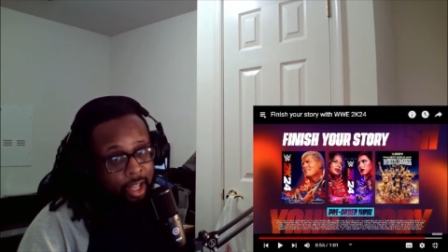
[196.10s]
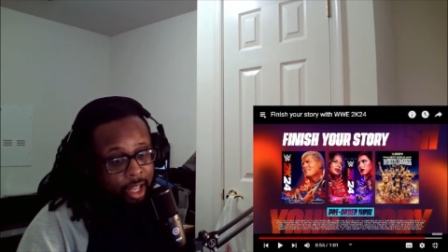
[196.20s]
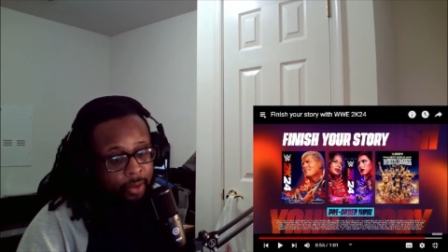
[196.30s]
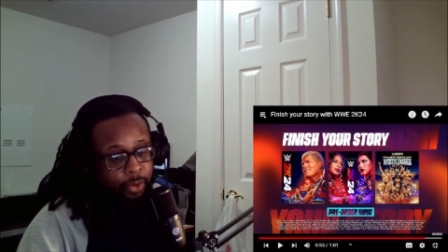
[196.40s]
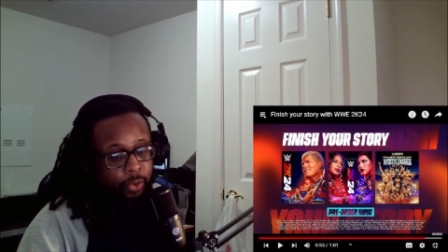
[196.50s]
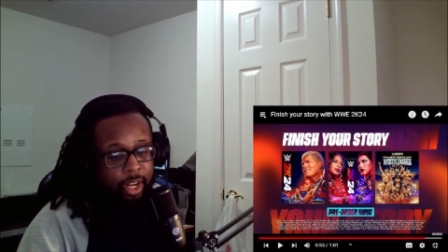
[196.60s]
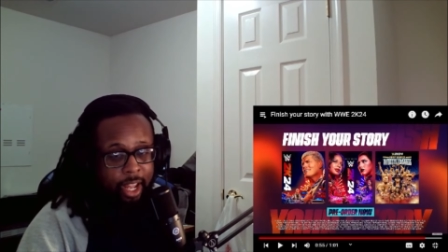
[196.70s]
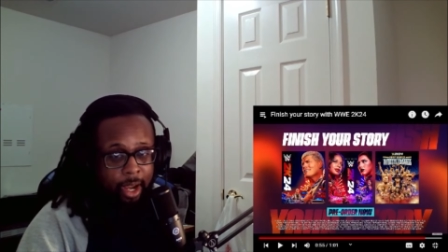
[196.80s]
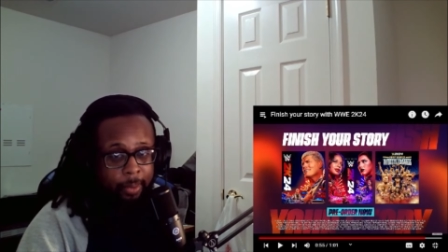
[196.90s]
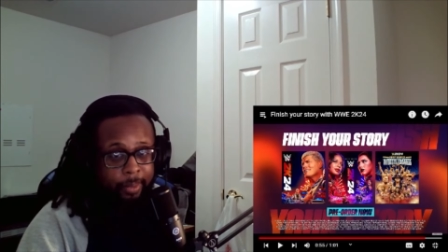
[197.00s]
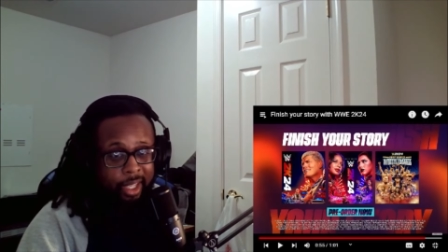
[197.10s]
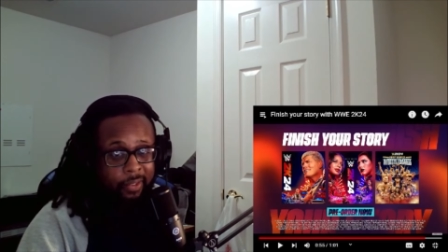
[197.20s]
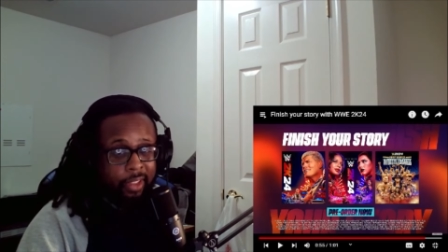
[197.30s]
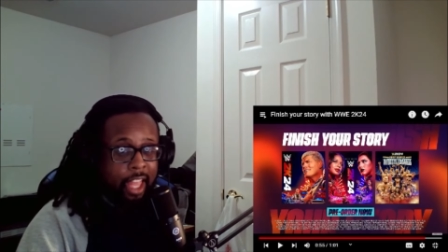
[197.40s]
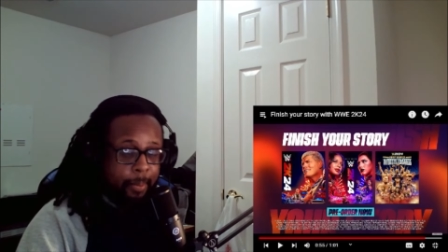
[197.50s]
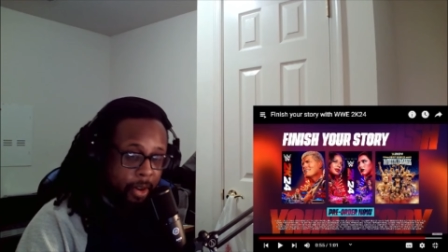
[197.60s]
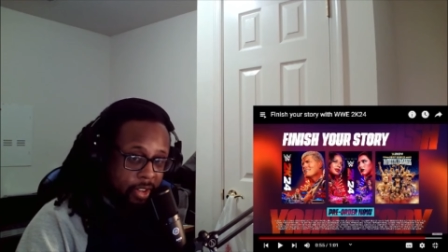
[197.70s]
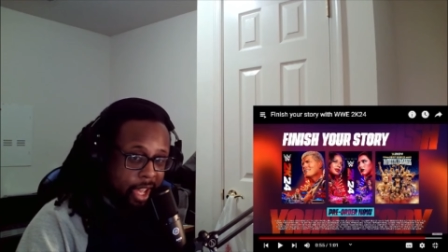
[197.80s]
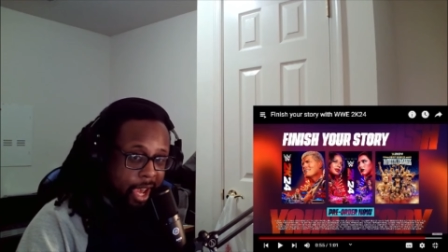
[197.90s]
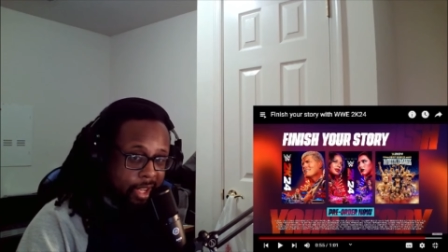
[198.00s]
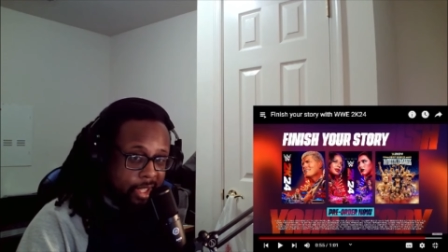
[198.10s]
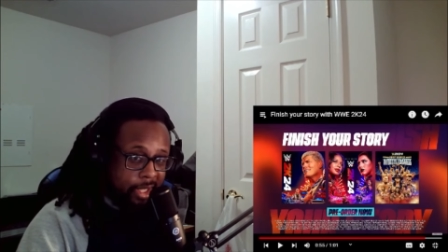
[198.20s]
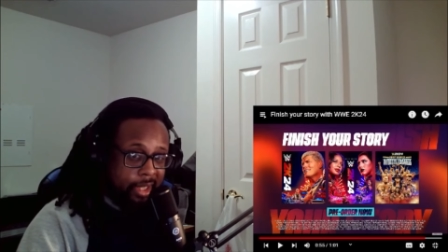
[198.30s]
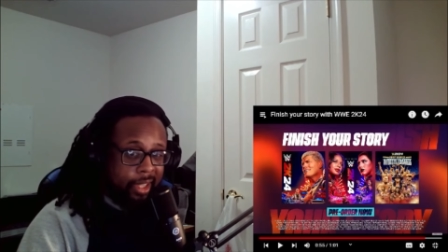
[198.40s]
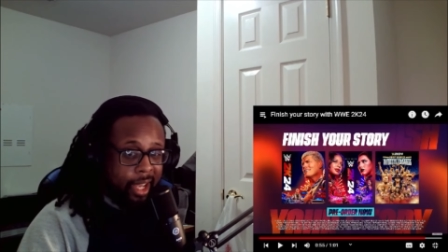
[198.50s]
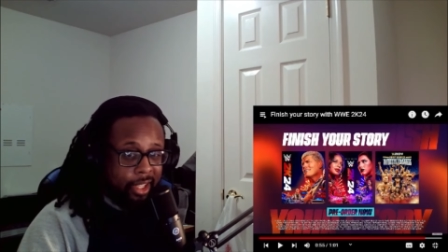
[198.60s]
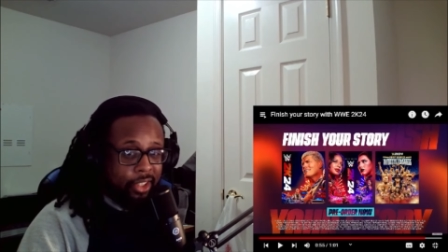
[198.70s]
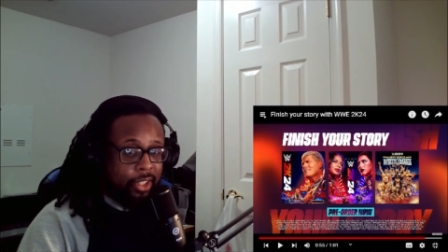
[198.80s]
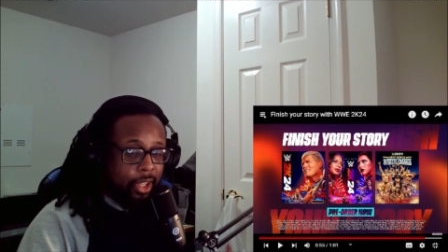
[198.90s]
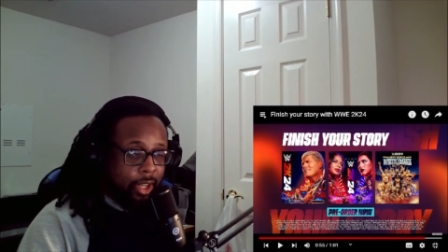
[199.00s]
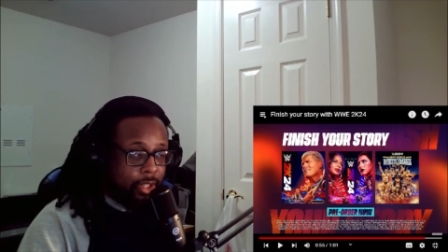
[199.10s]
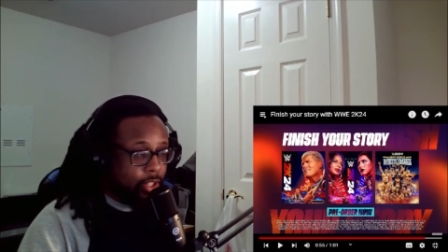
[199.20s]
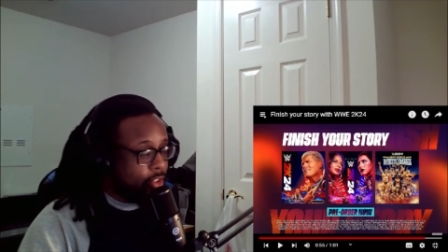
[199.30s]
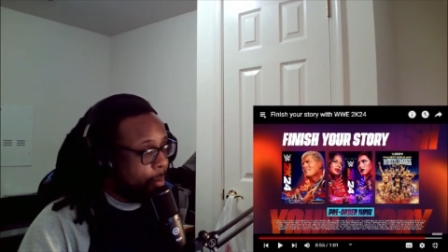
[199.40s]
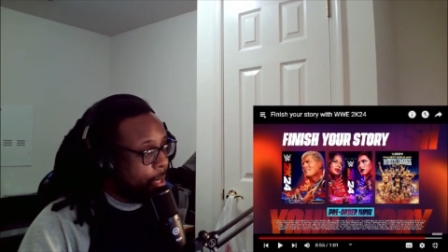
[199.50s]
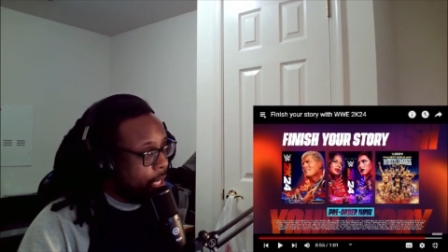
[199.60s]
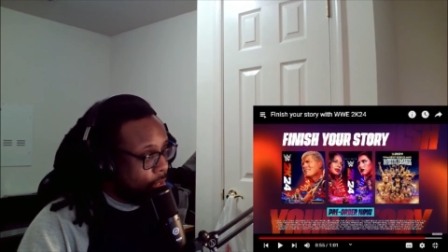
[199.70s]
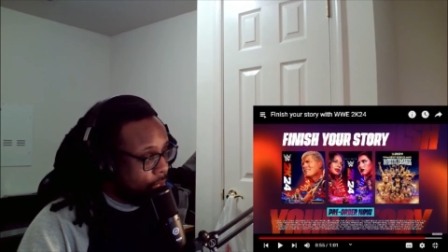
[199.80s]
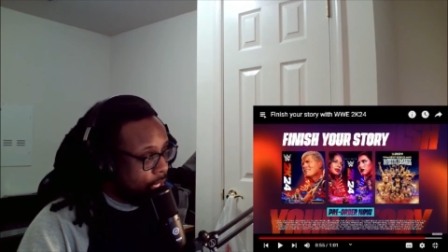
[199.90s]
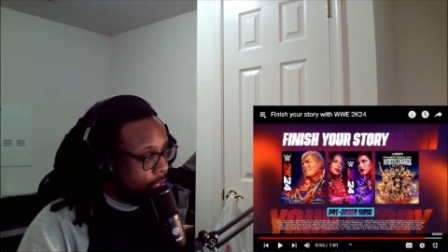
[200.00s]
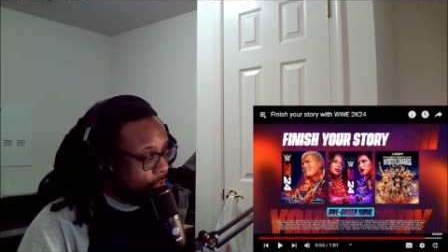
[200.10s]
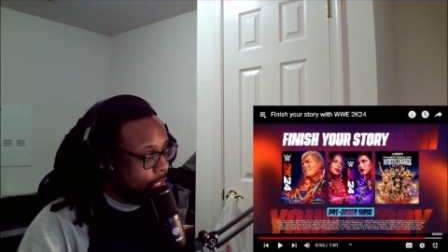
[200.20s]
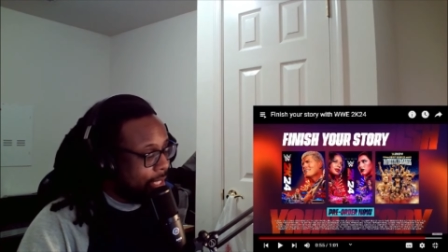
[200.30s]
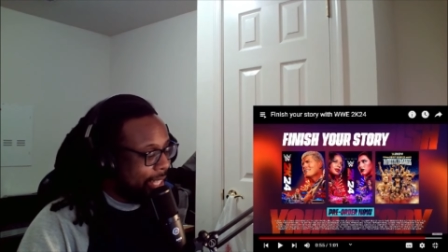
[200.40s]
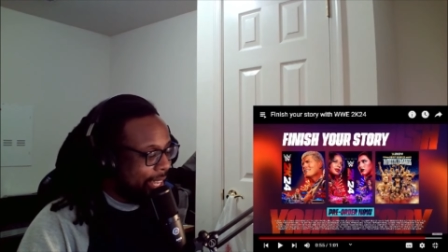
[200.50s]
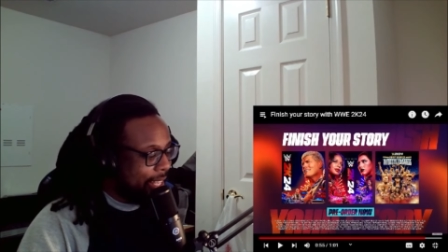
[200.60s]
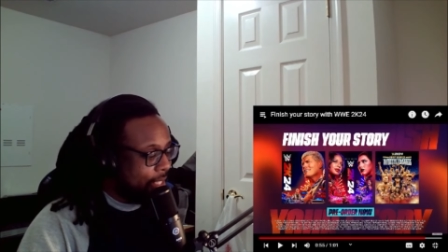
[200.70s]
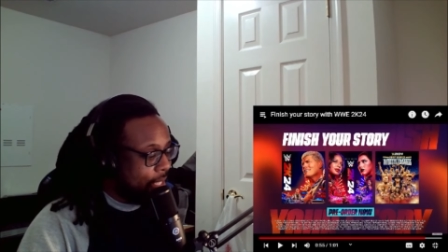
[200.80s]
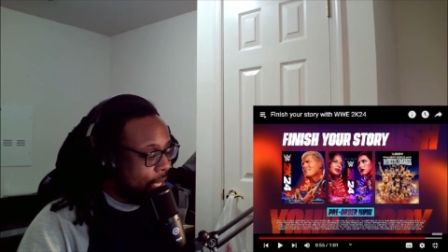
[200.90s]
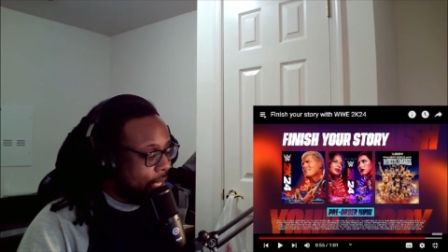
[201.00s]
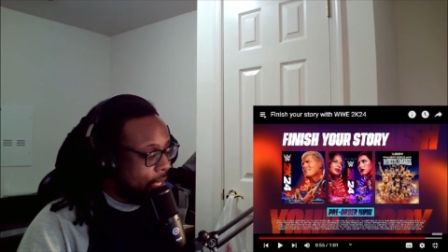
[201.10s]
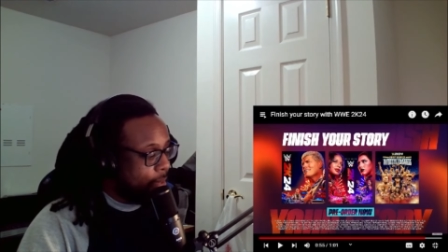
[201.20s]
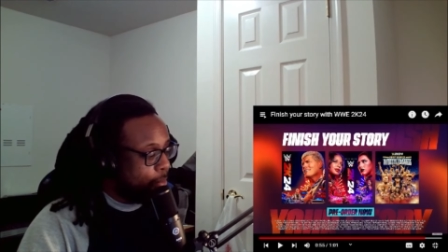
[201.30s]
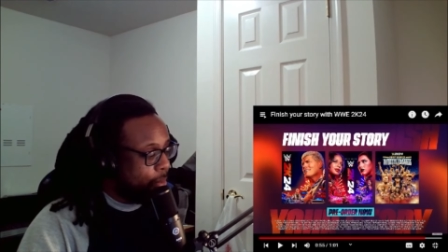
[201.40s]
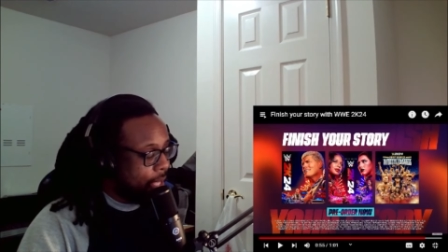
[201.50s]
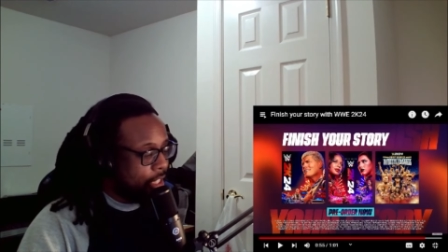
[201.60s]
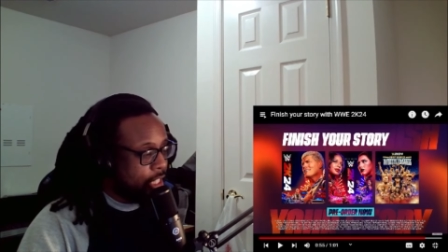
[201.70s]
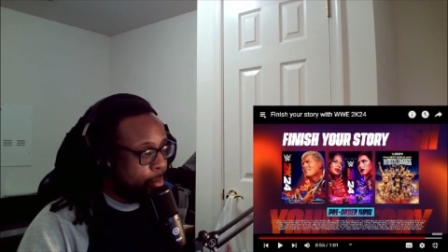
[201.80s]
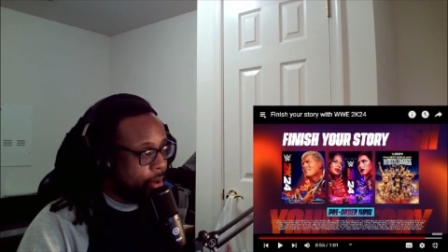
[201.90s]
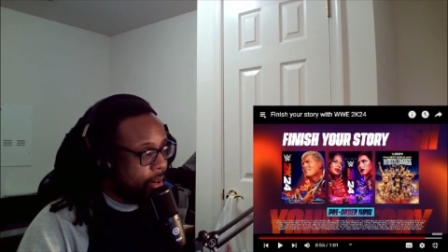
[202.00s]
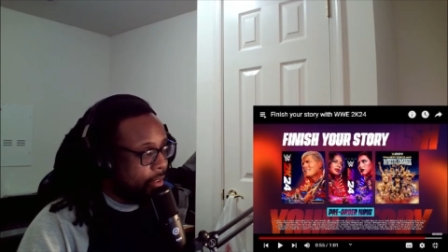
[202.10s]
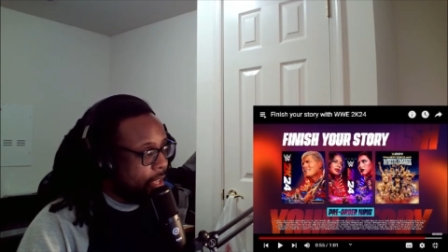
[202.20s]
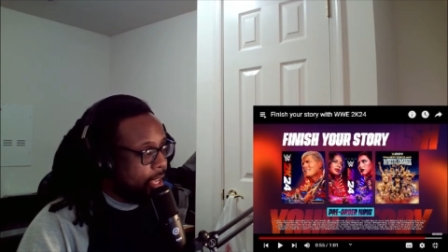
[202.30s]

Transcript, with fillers: for round, if you like my reaction, like, share, subscribe my YouTube channel, just in case they block this part.